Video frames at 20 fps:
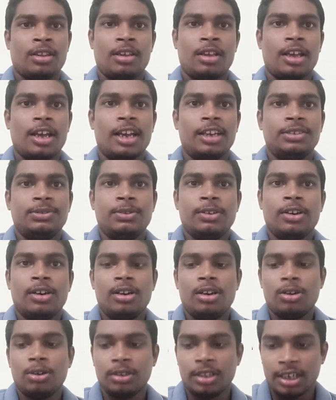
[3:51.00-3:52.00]
as we all
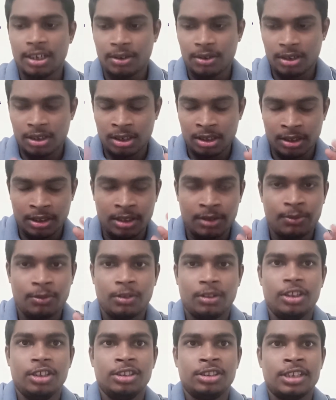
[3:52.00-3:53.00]
know that
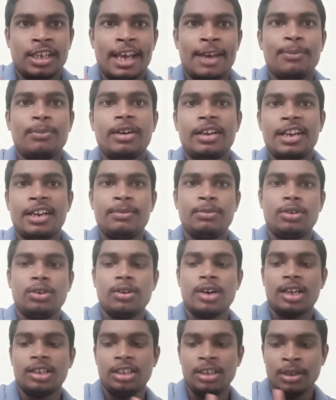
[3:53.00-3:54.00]
these M1 M2
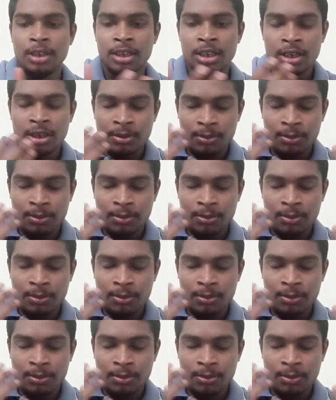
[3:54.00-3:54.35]
are the